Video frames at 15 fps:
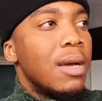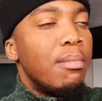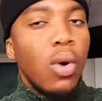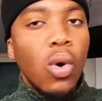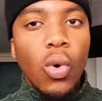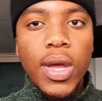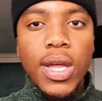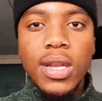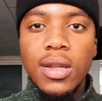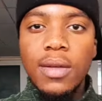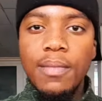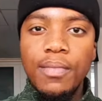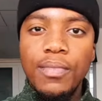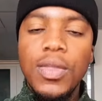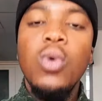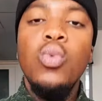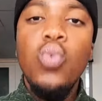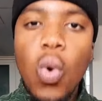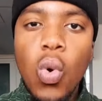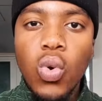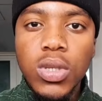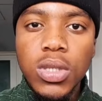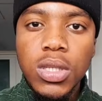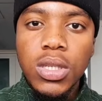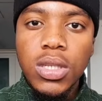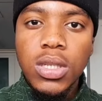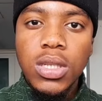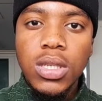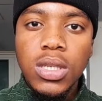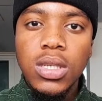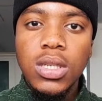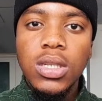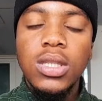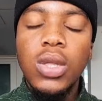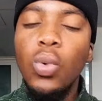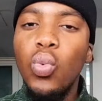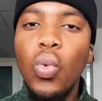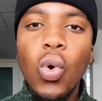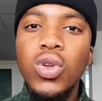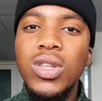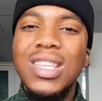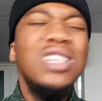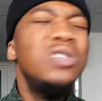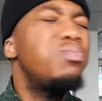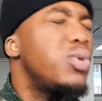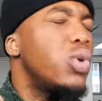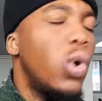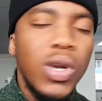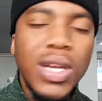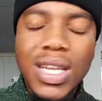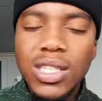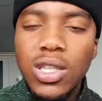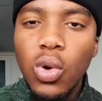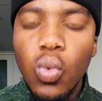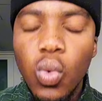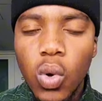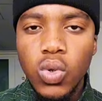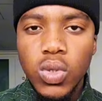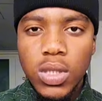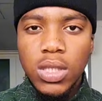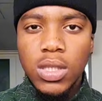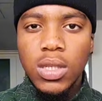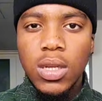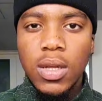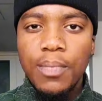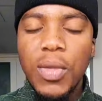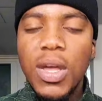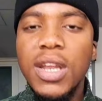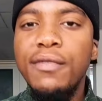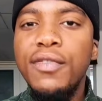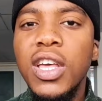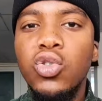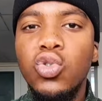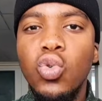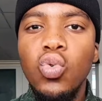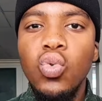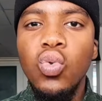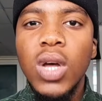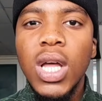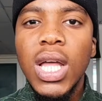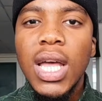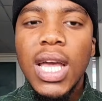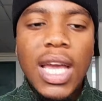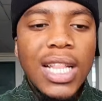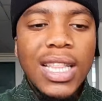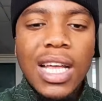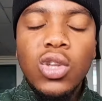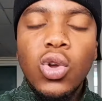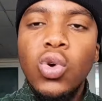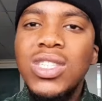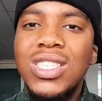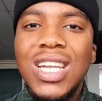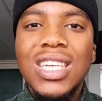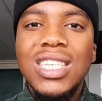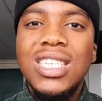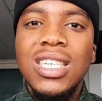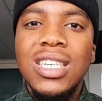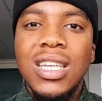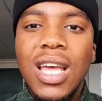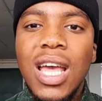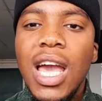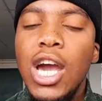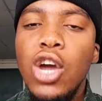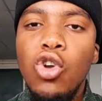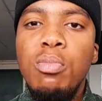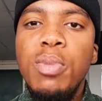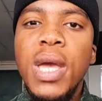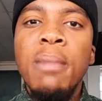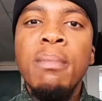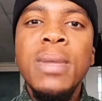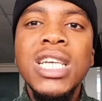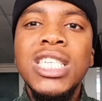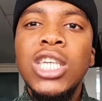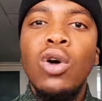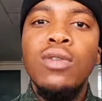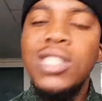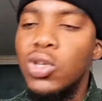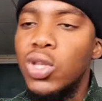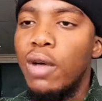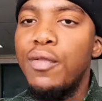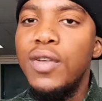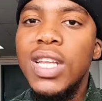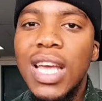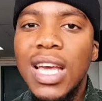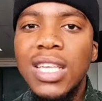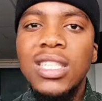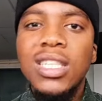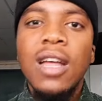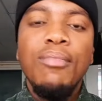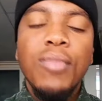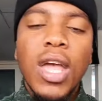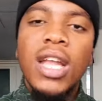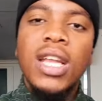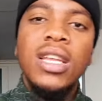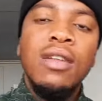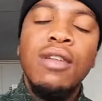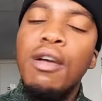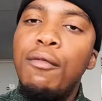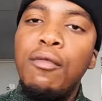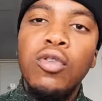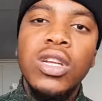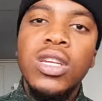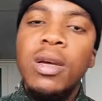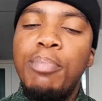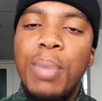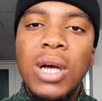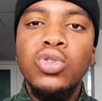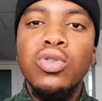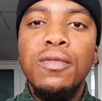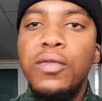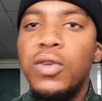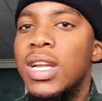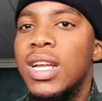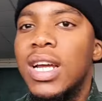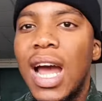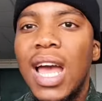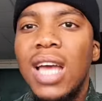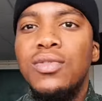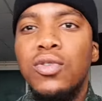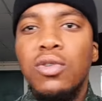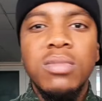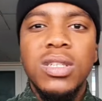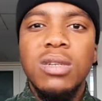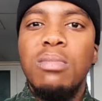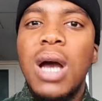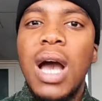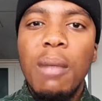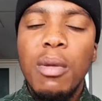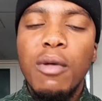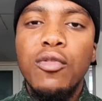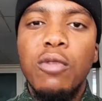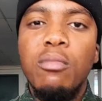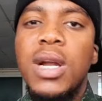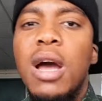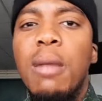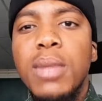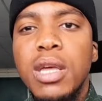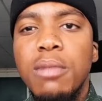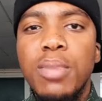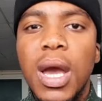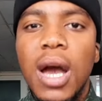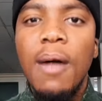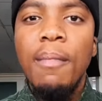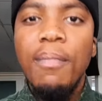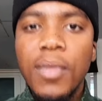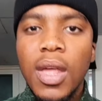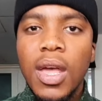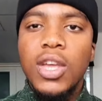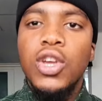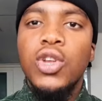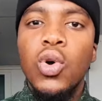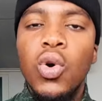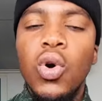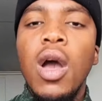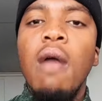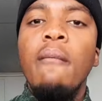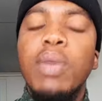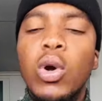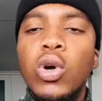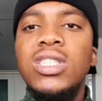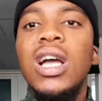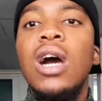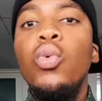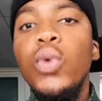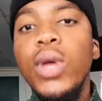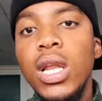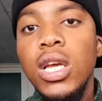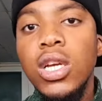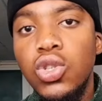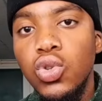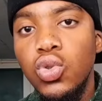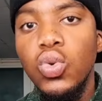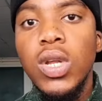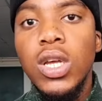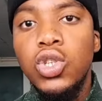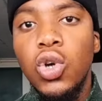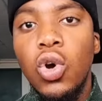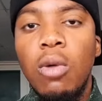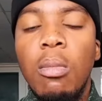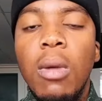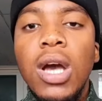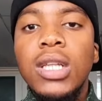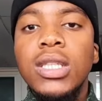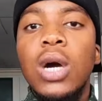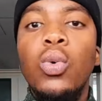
Mbowen? They won't, let's be honest, they won't. And if they do, in that construction, it will be a mixture of South Africans and for a bunch of foreign guys from Zimbabwe, from Namibia. You know, because they are willing to do the job.